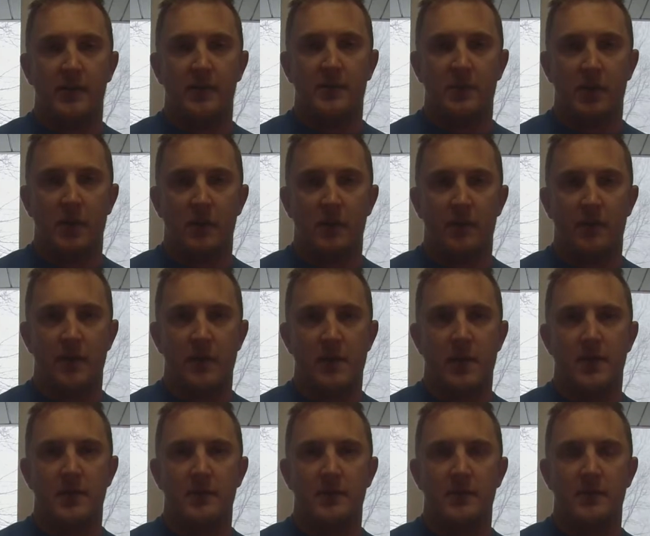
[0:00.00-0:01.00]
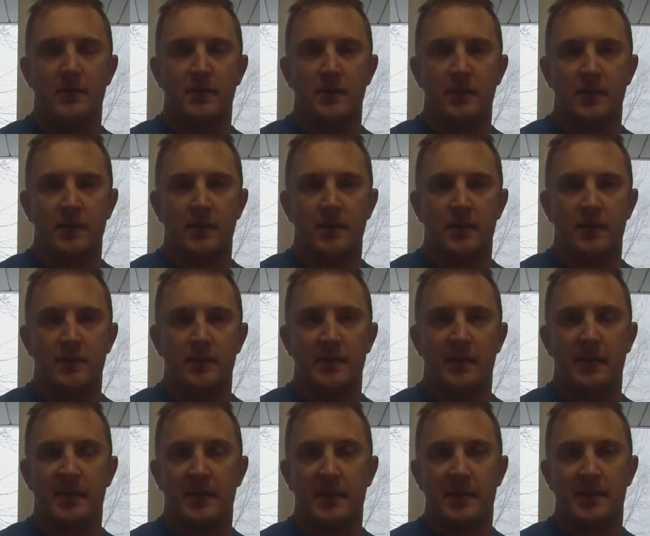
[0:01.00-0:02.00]
Spro frogs, so I
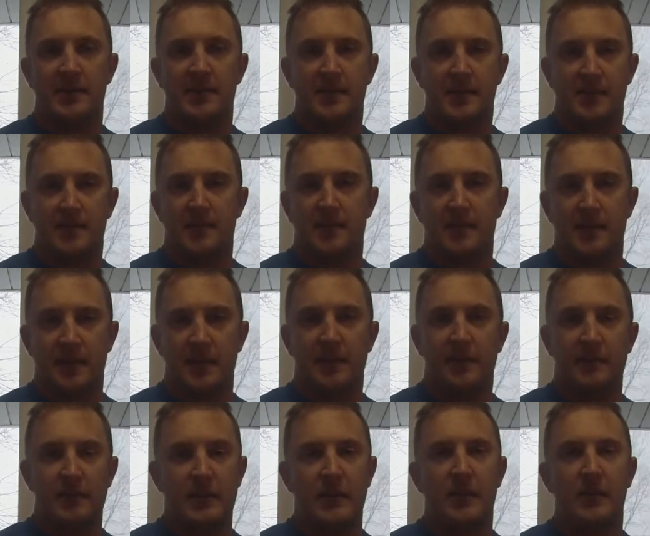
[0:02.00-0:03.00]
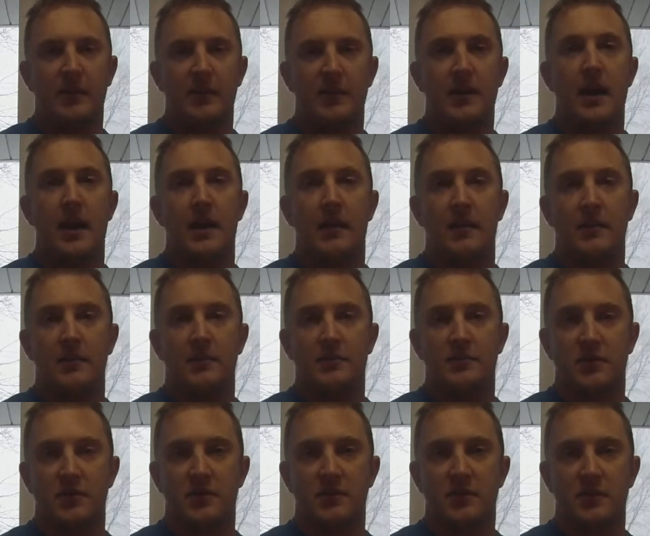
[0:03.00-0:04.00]
mean that's like $300
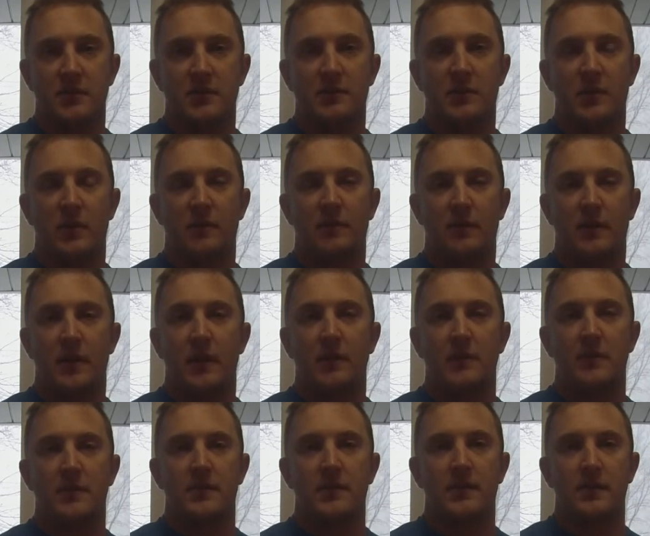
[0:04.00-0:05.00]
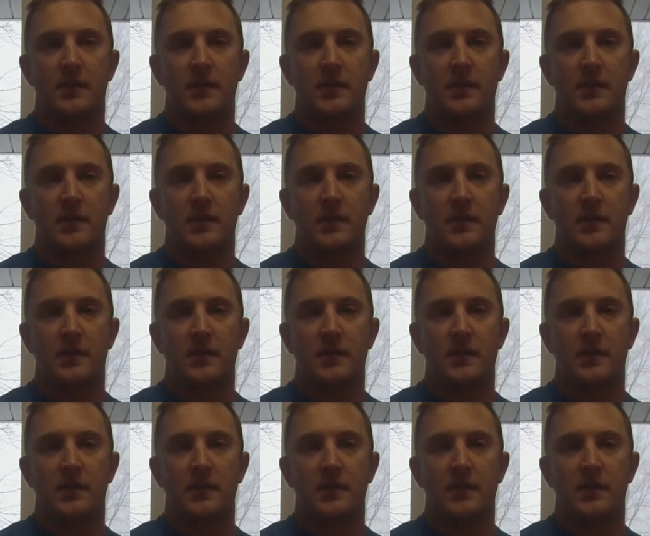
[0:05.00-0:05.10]
just in Spro frogs,